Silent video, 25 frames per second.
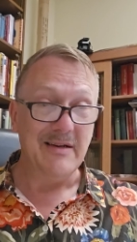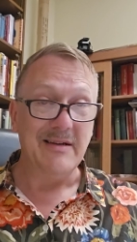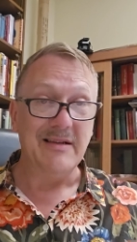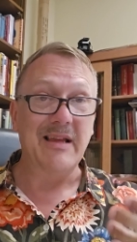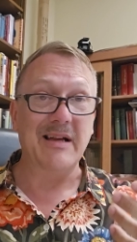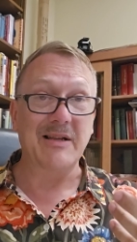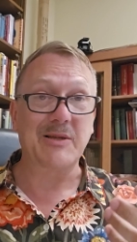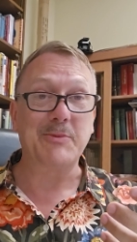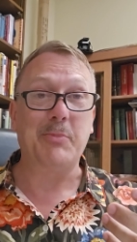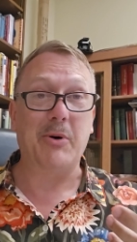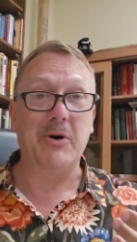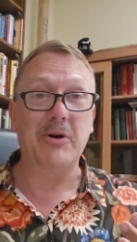
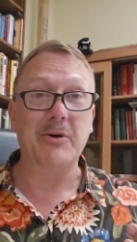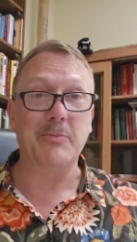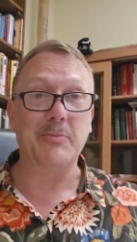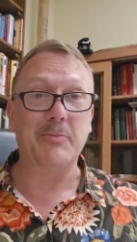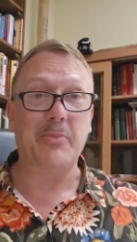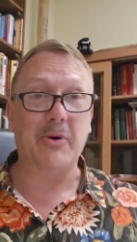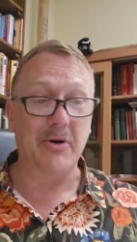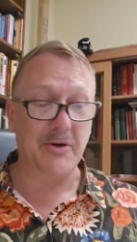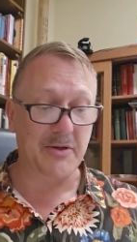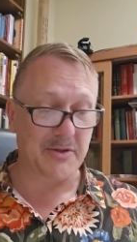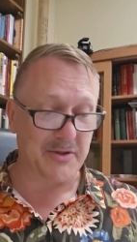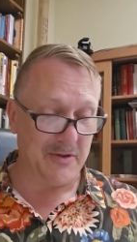That's part and
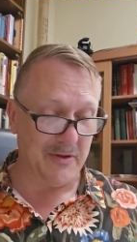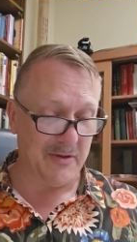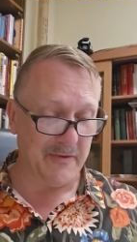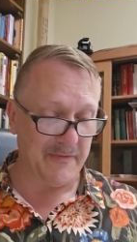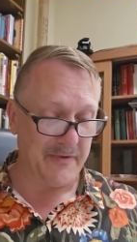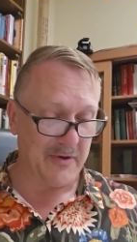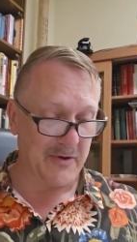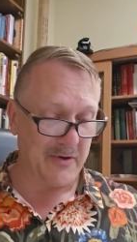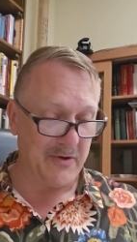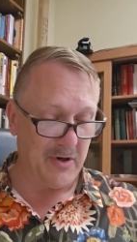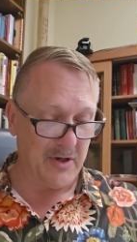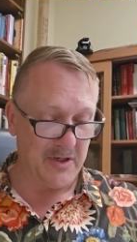parcel of
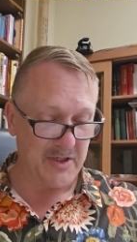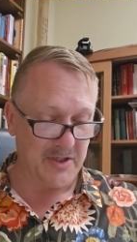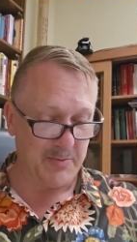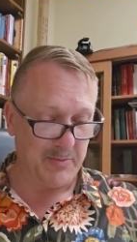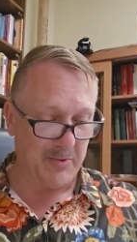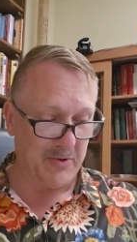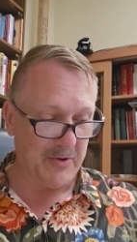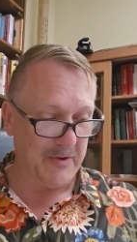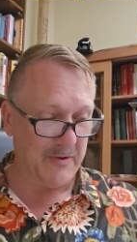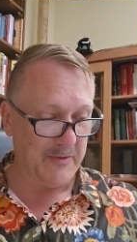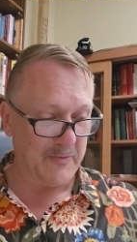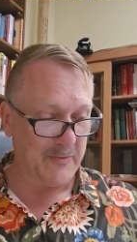the
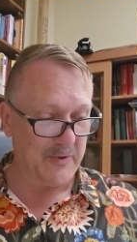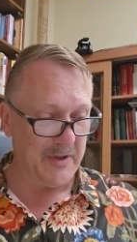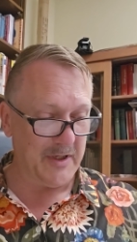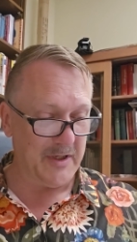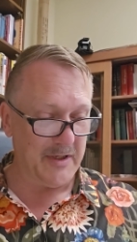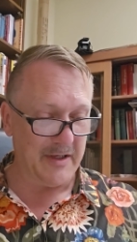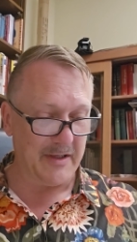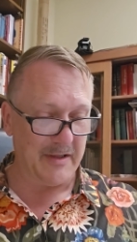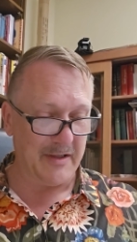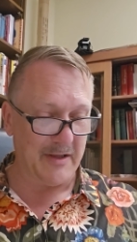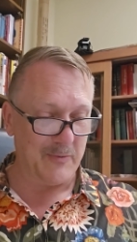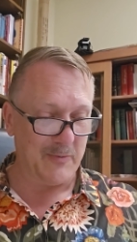gospel
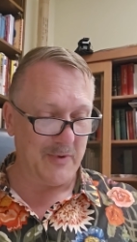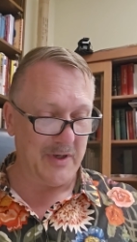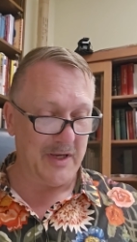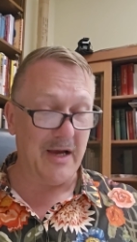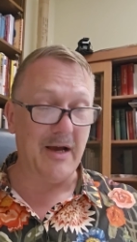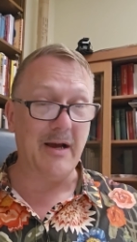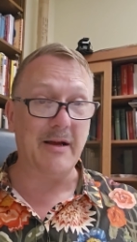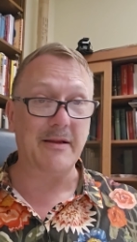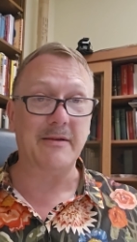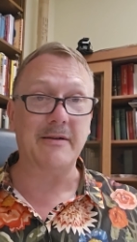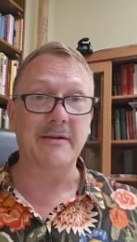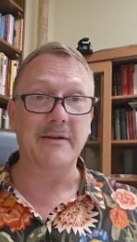reading that we
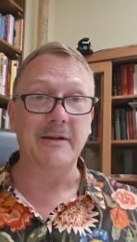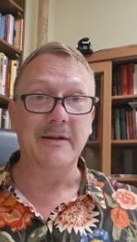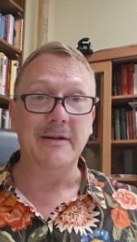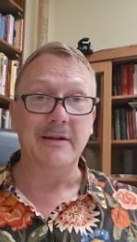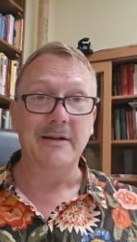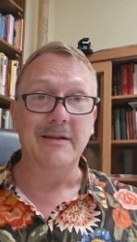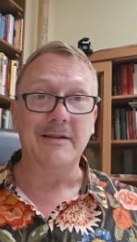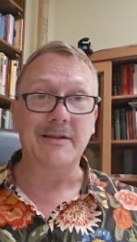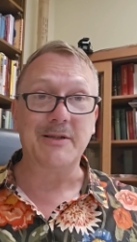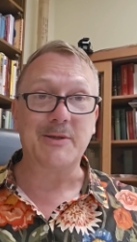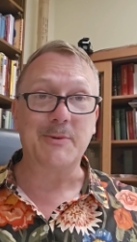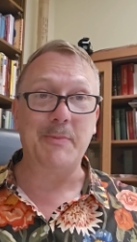had
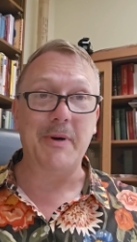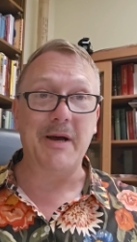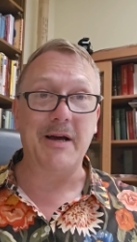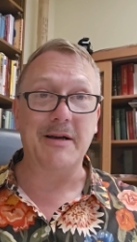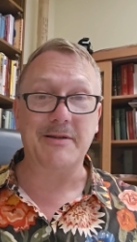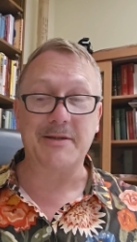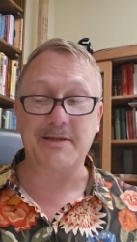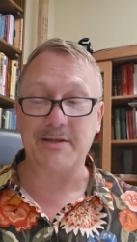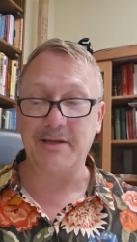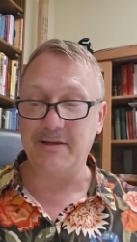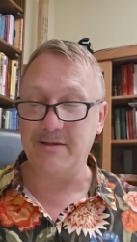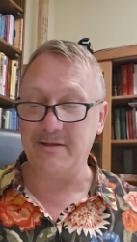this
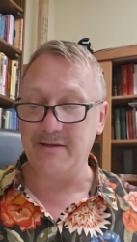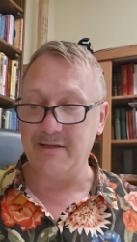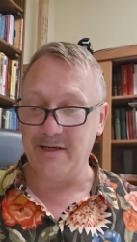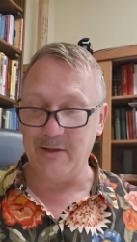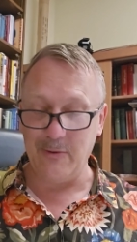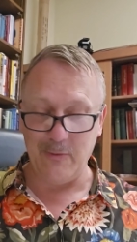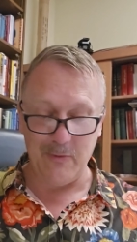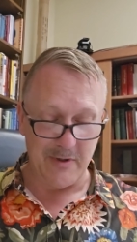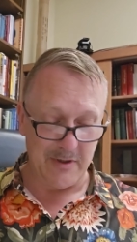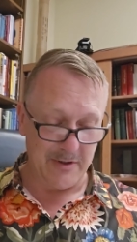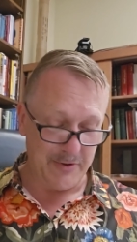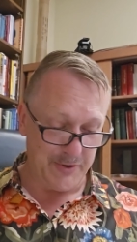past Sunday,
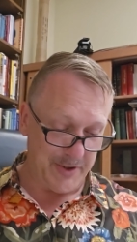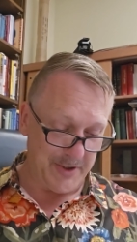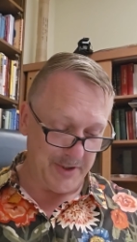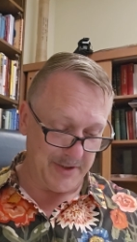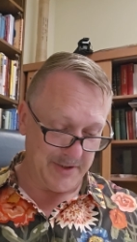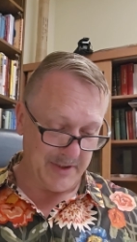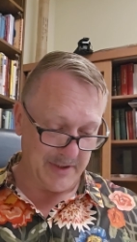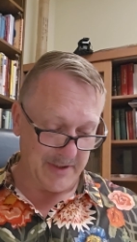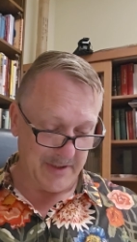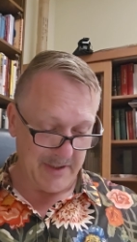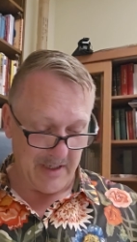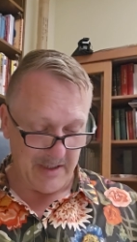where
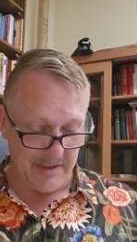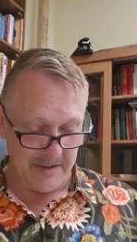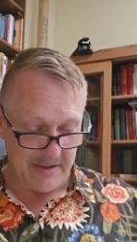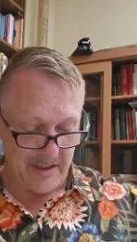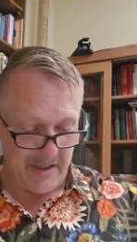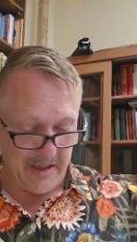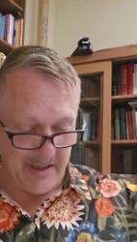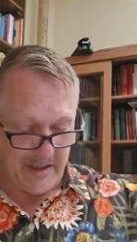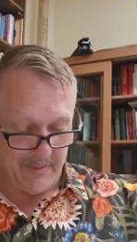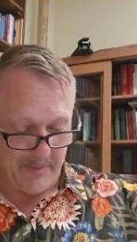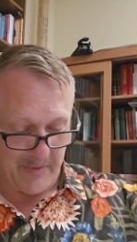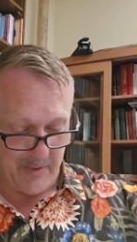Jesus says,
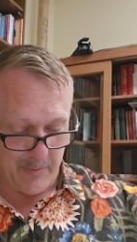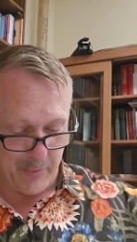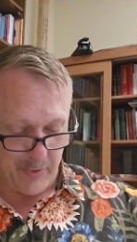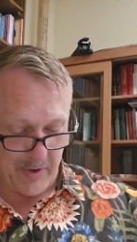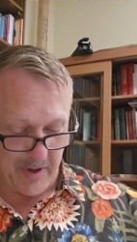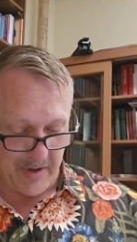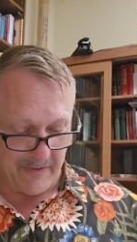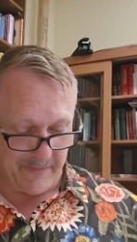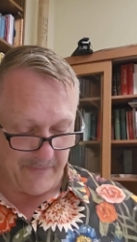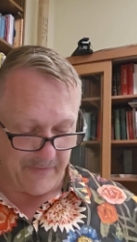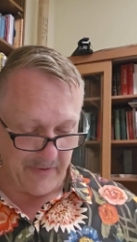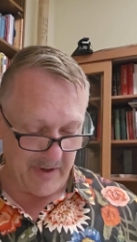I am the
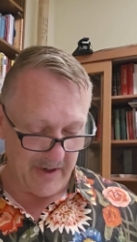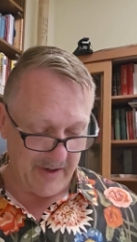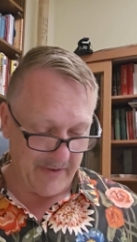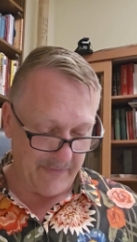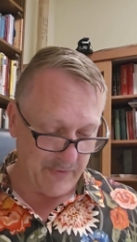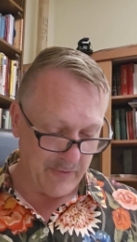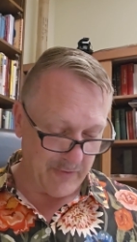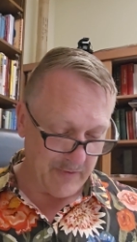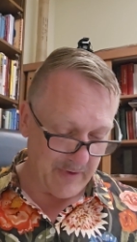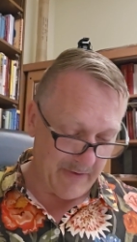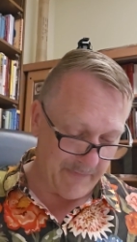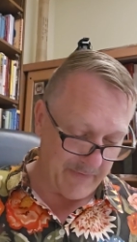bread of life.
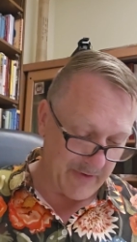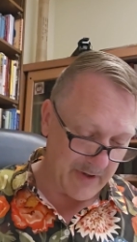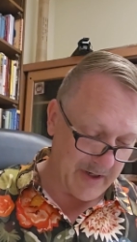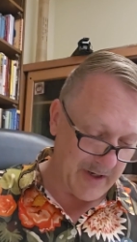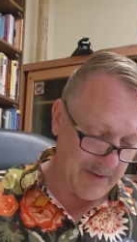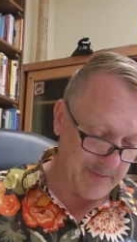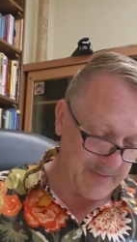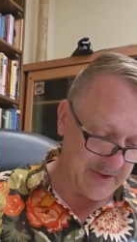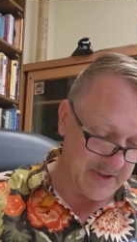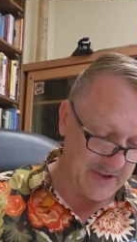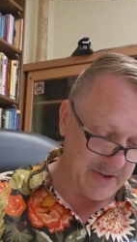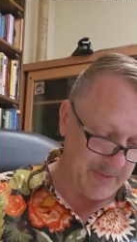Whoever
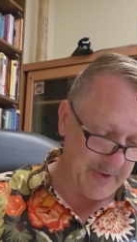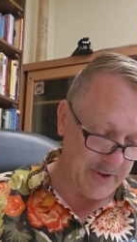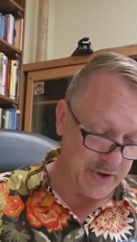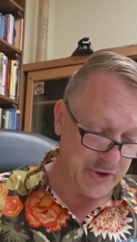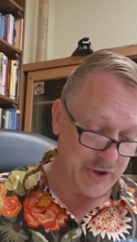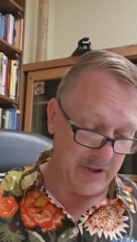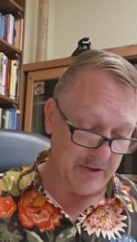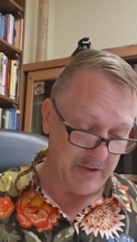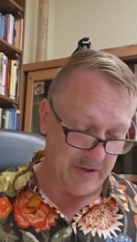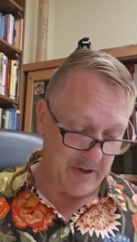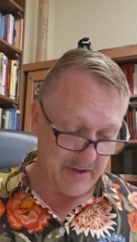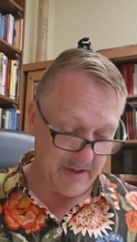comes to me
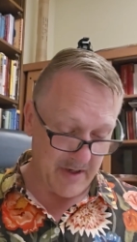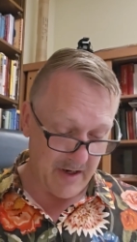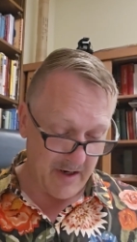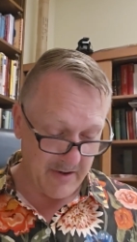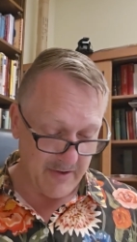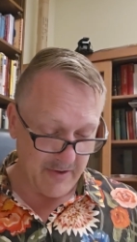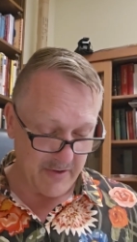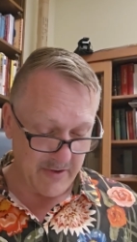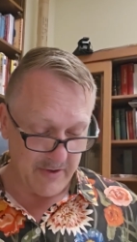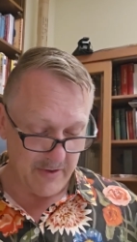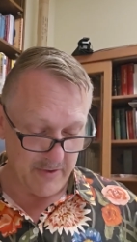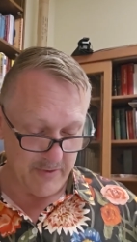shall not
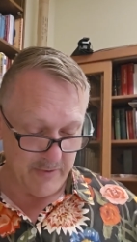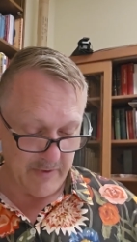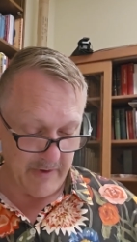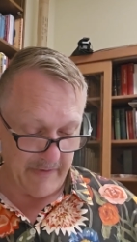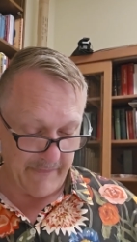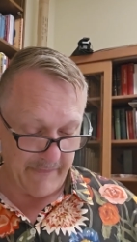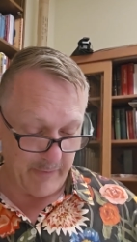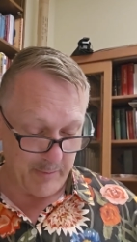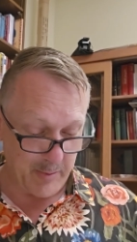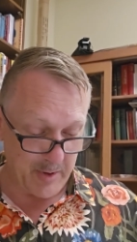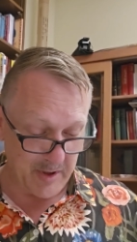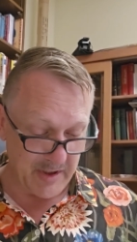hunger, and
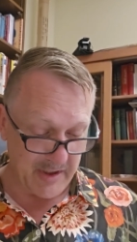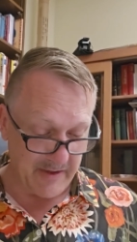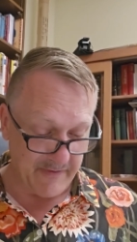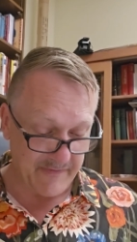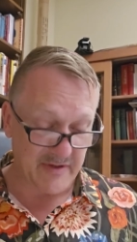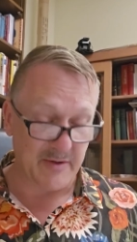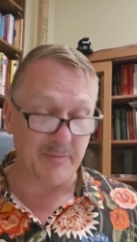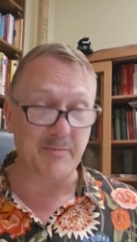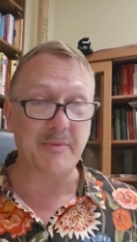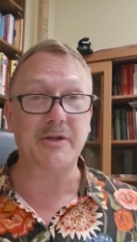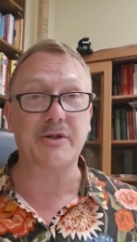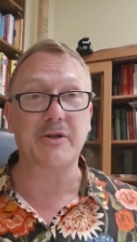whoever
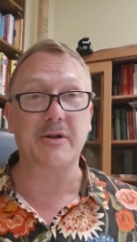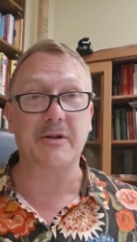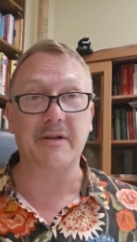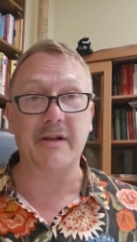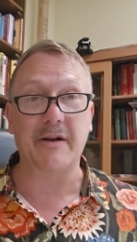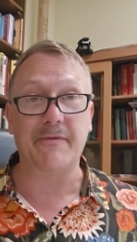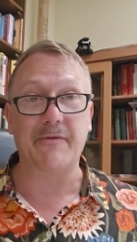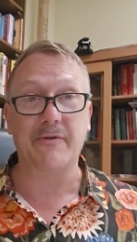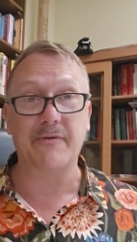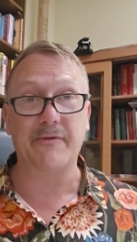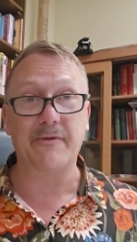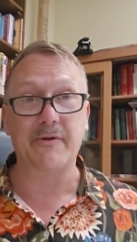believes in me shall
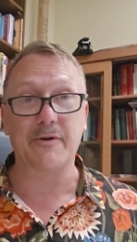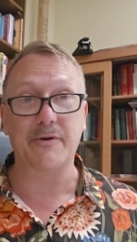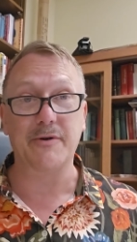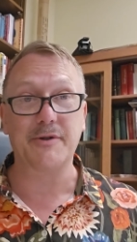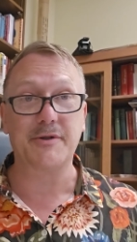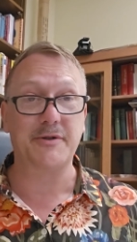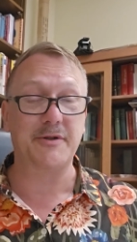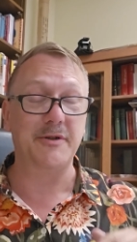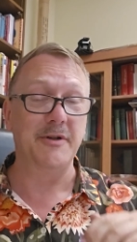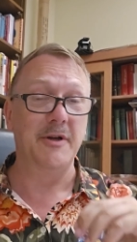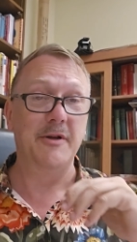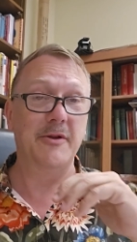never
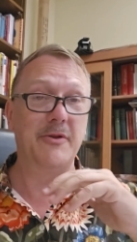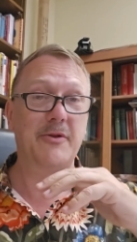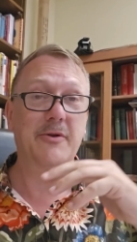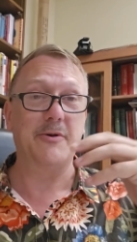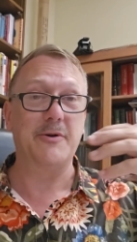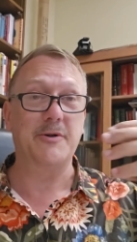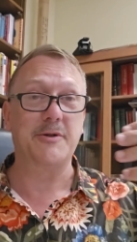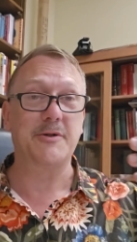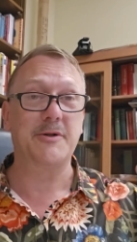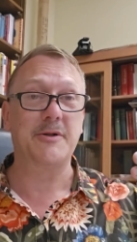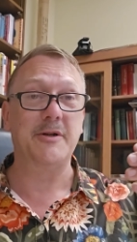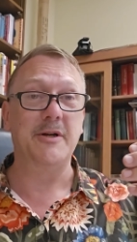first
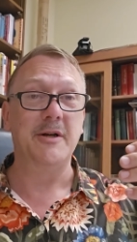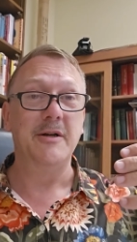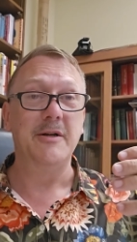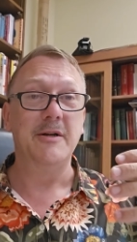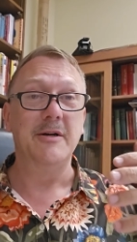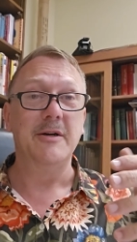thirst.